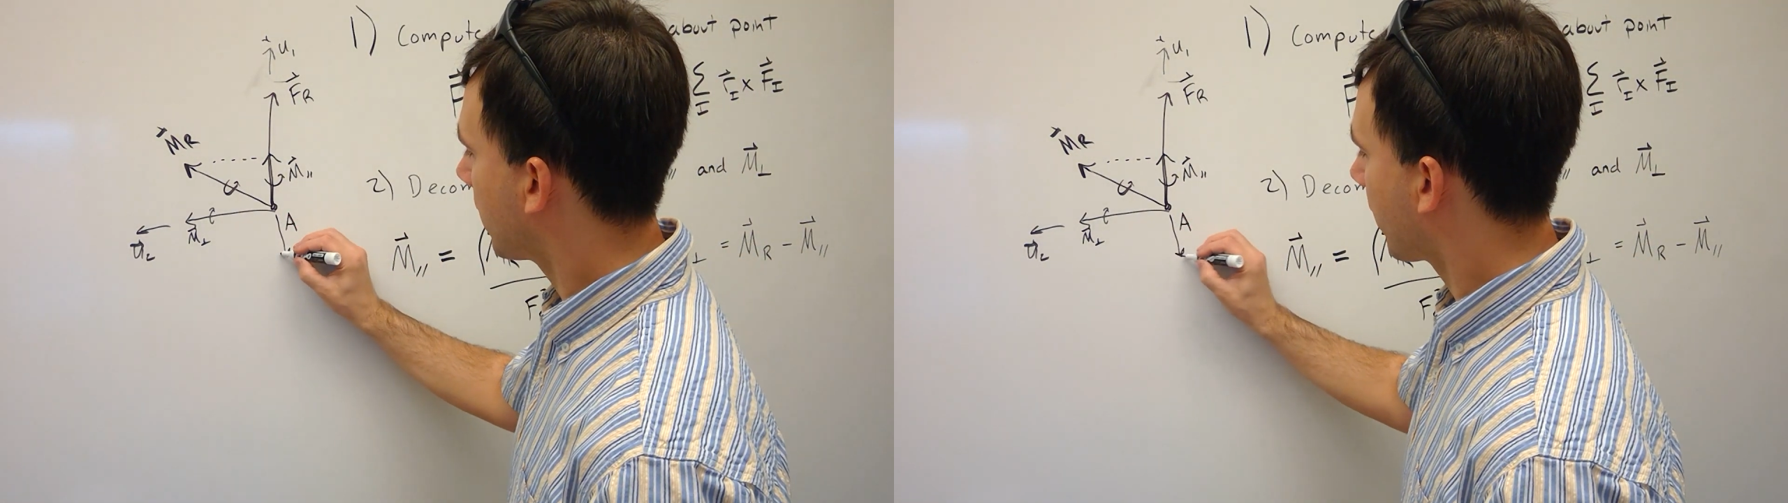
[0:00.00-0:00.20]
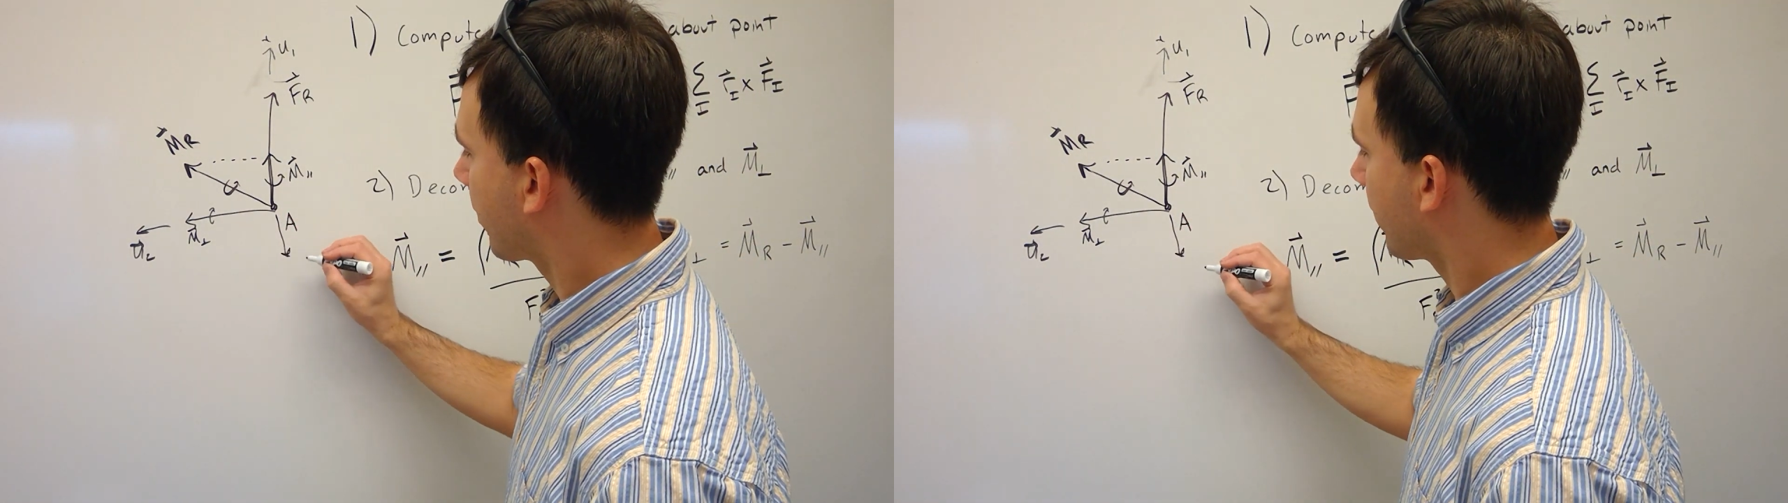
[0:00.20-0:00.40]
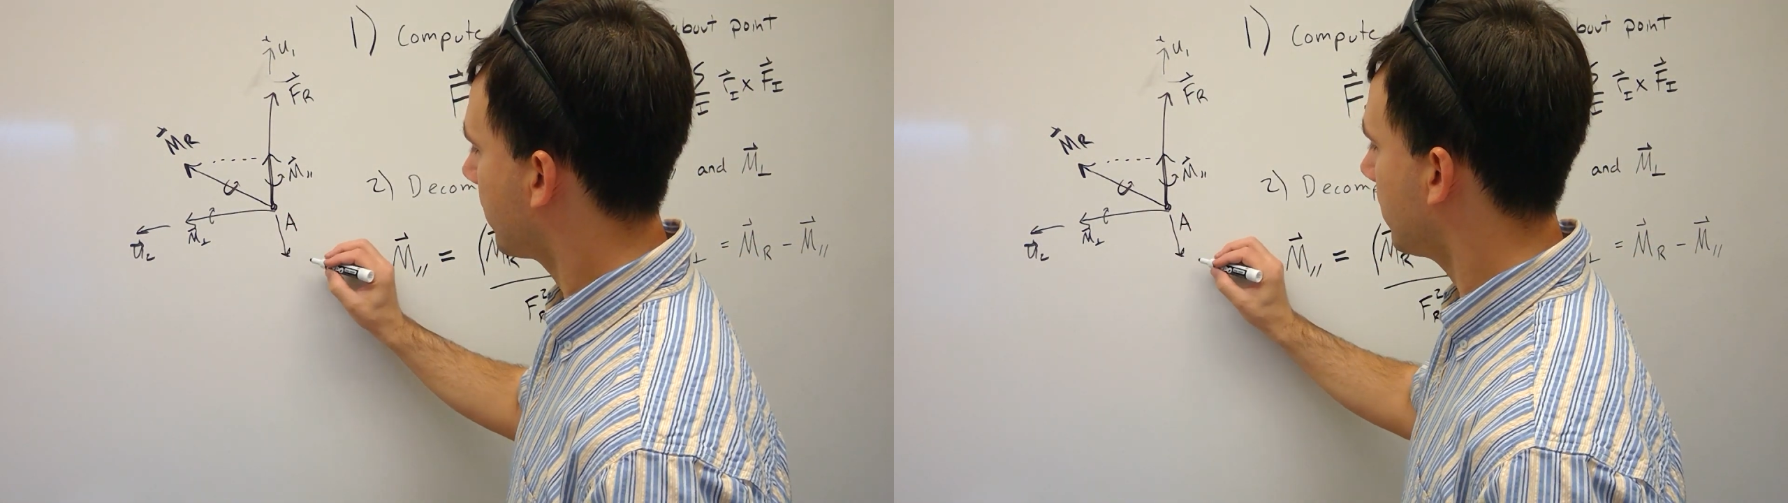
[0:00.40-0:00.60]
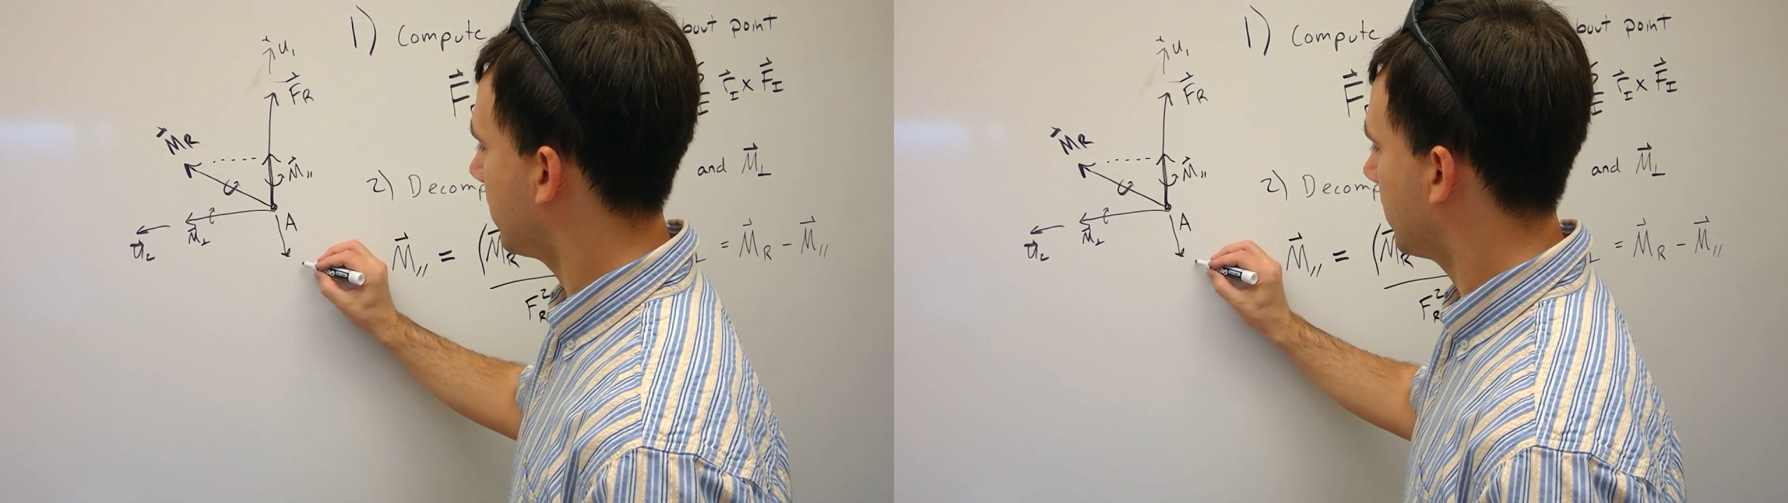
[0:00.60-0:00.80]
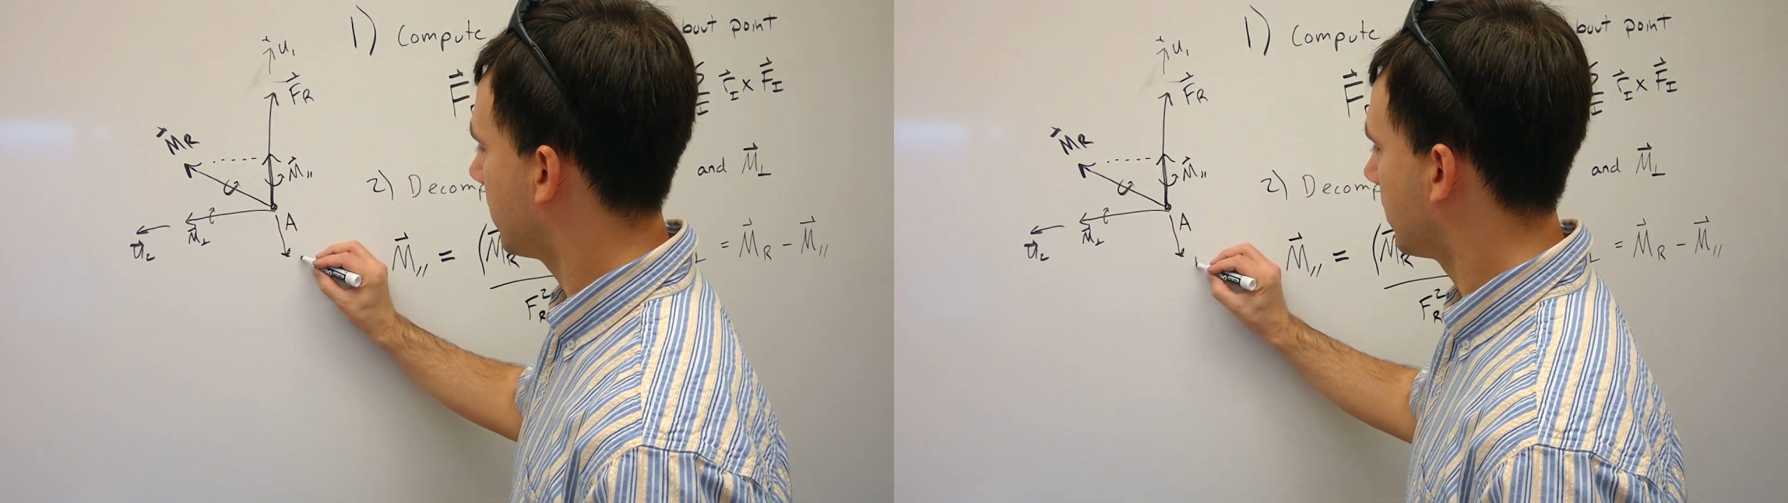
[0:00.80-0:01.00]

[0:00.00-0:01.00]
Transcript: a third